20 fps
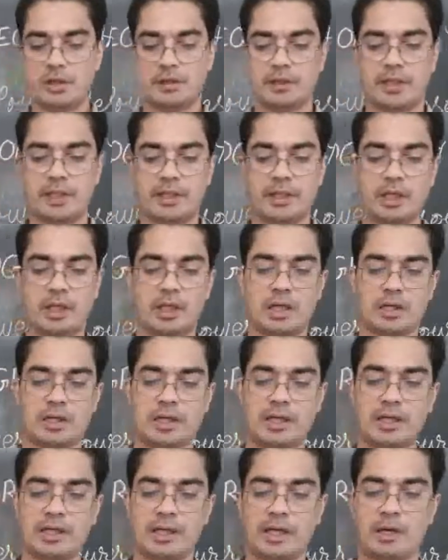there
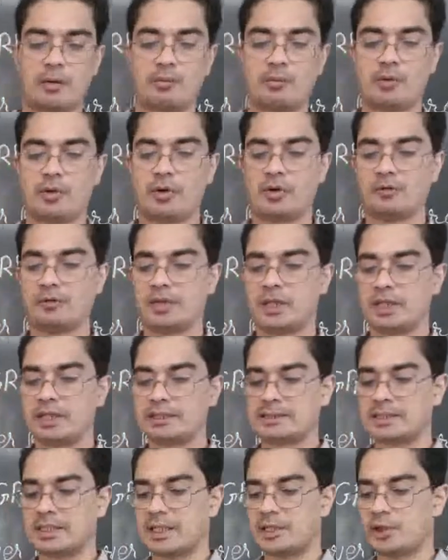are a number of
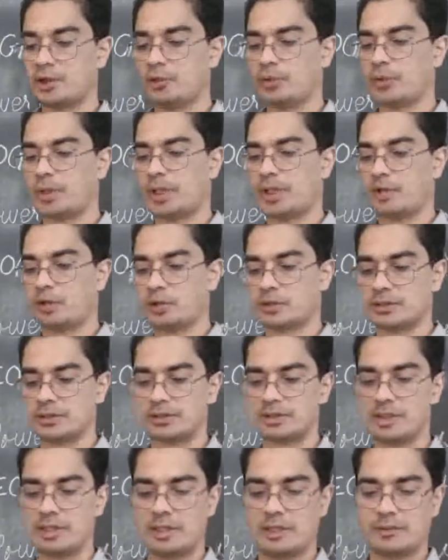things that you cannot
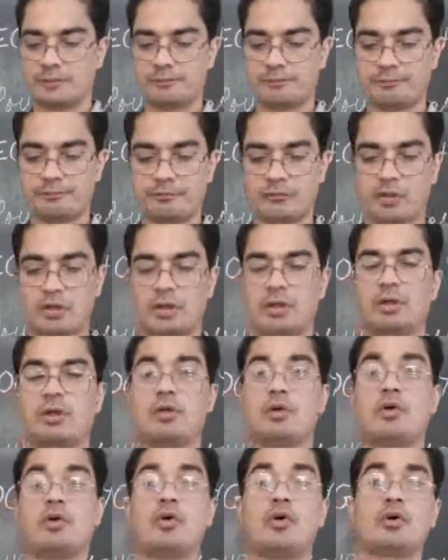see.
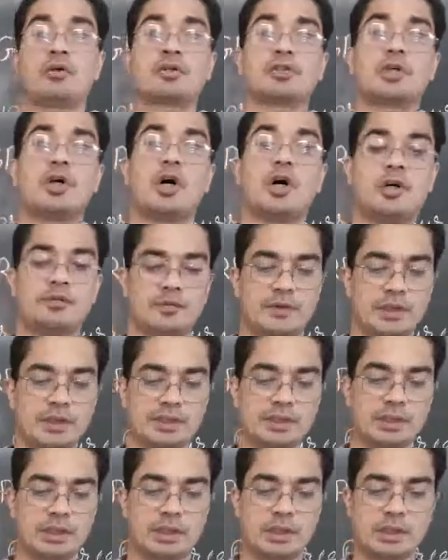Rocks of
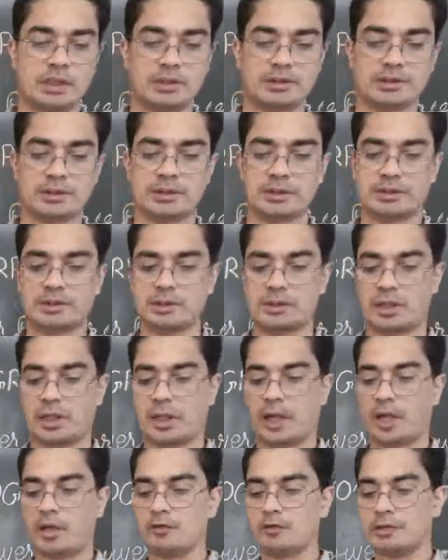this
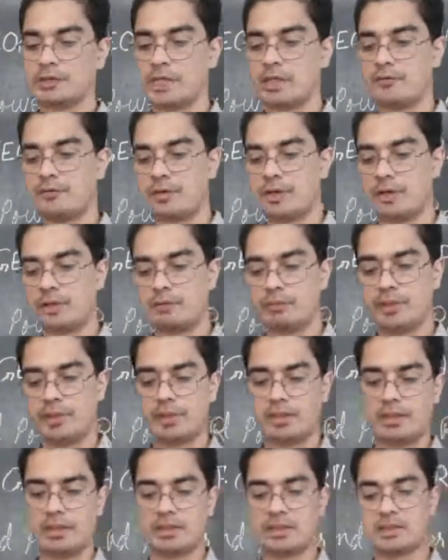earth have several
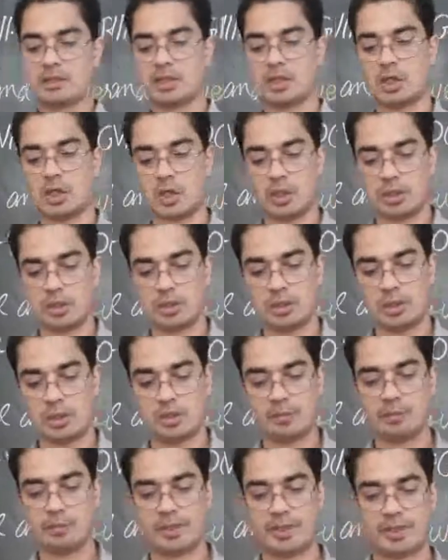minerals
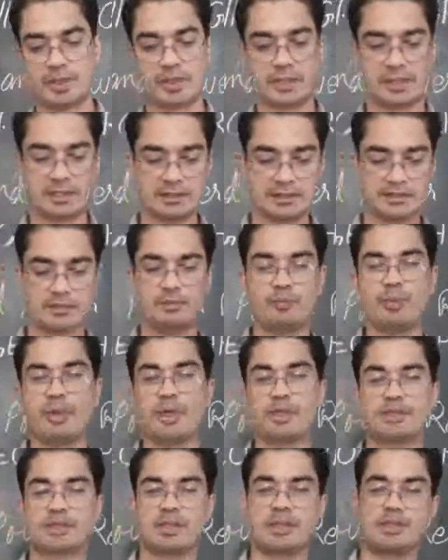called minerals
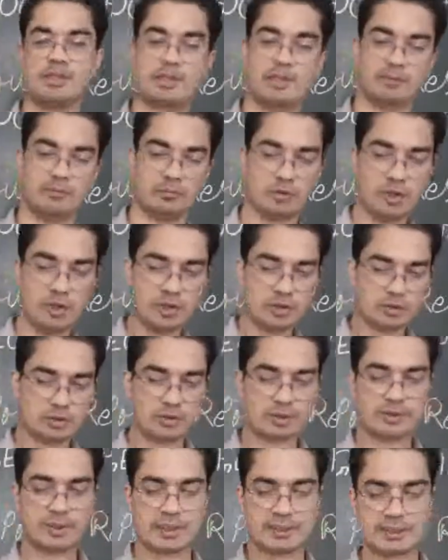mixed in them.
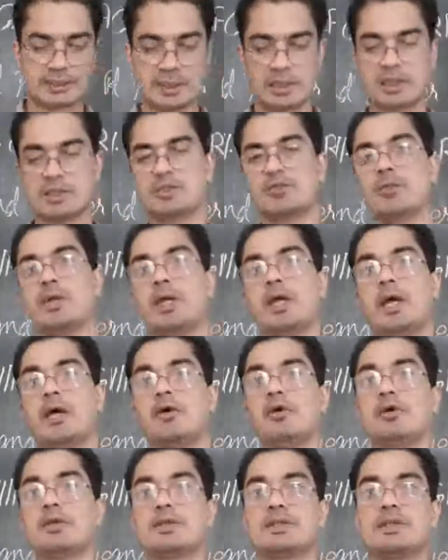So just as we
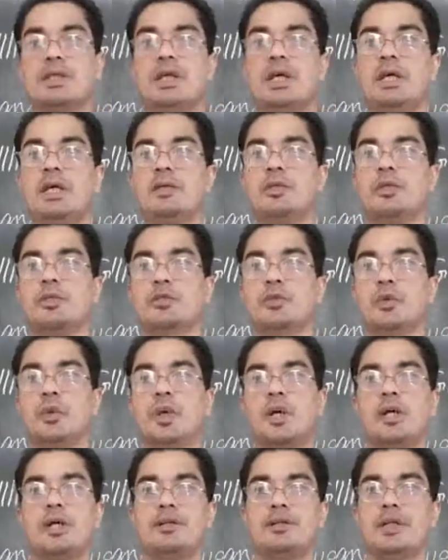cannot see the
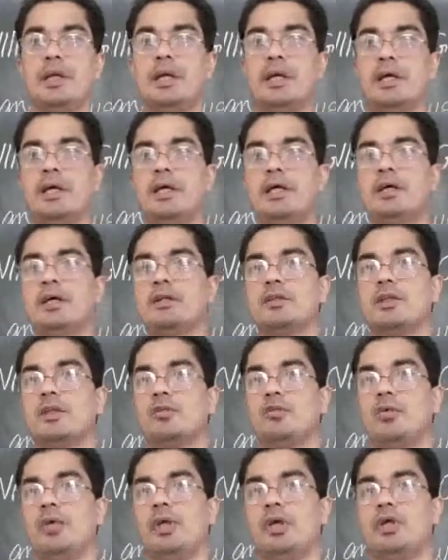sugar, the egg,
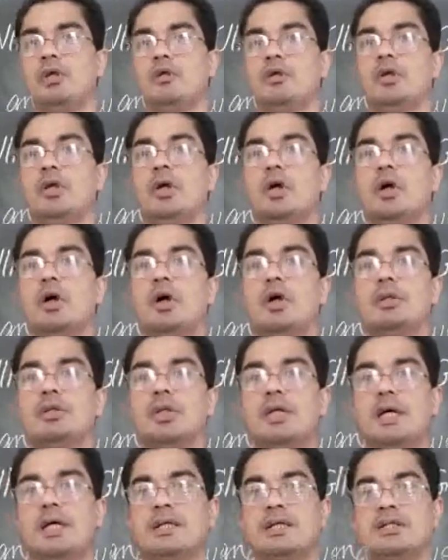the wheat,
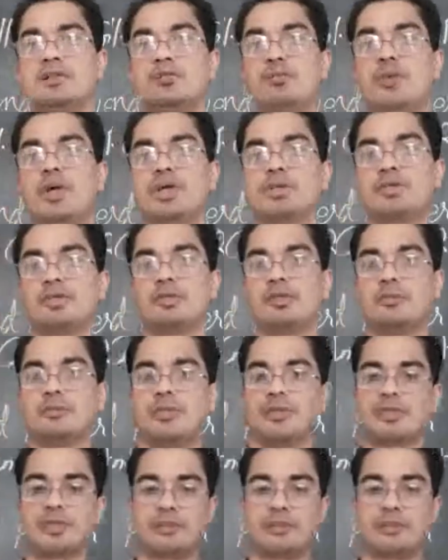all that is mixed in the